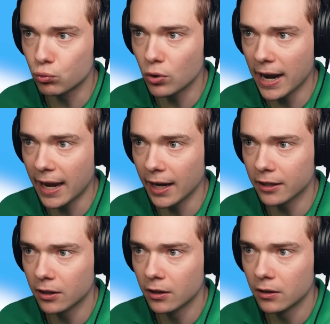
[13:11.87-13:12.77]
red
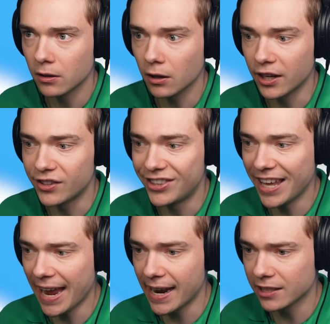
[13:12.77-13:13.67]
like
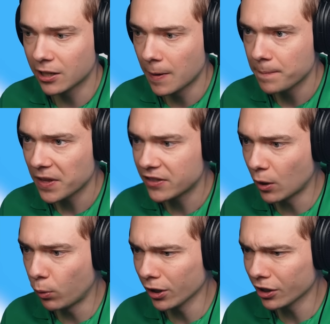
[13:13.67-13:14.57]
that. And
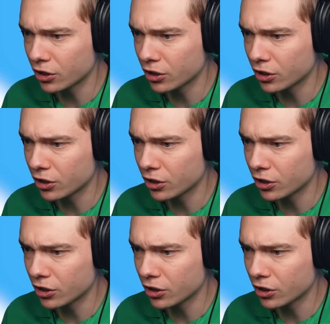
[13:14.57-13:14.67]
then what other